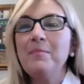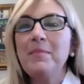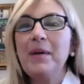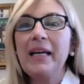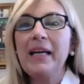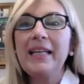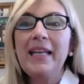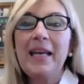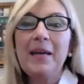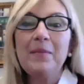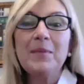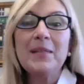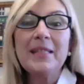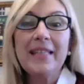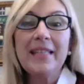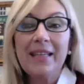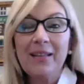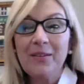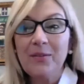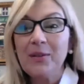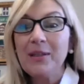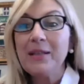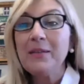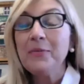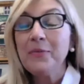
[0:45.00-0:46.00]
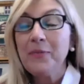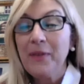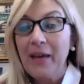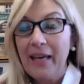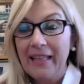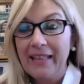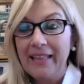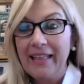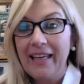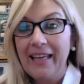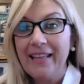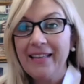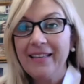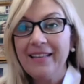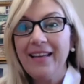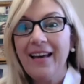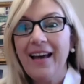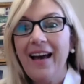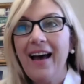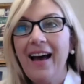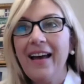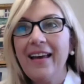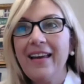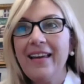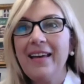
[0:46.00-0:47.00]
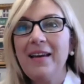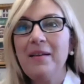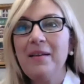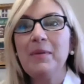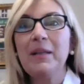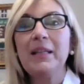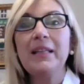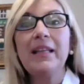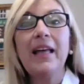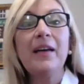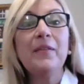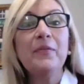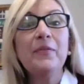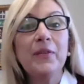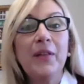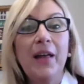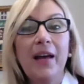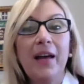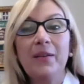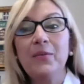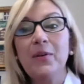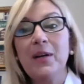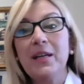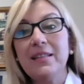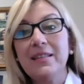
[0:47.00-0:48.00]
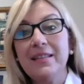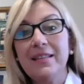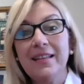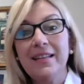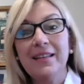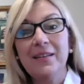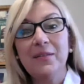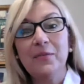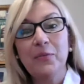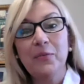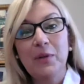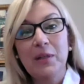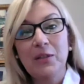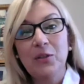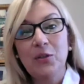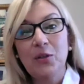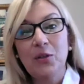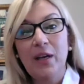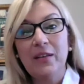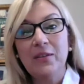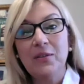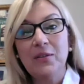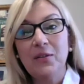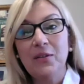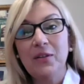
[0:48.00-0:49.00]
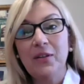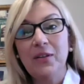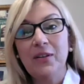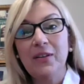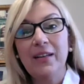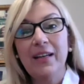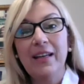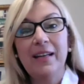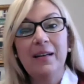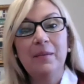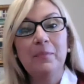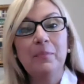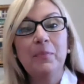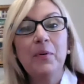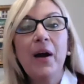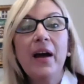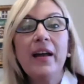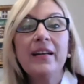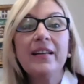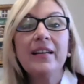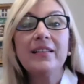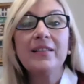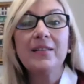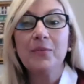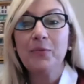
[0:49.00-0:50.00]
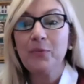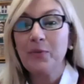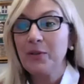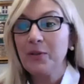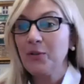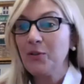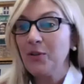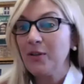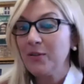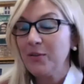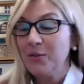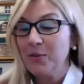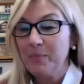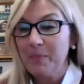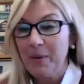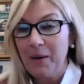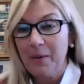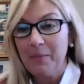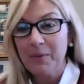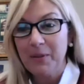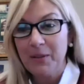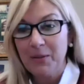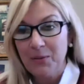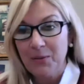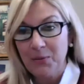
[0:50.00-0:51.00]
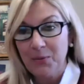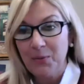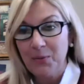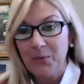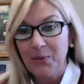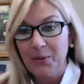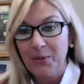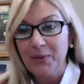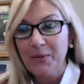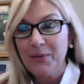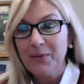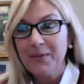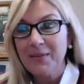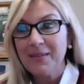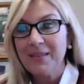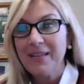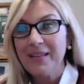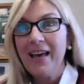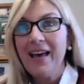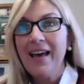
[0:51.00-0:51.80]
My name is Andrea Phelan. I am a lifelong resident of Winchester and a product of Winchester Public Schools.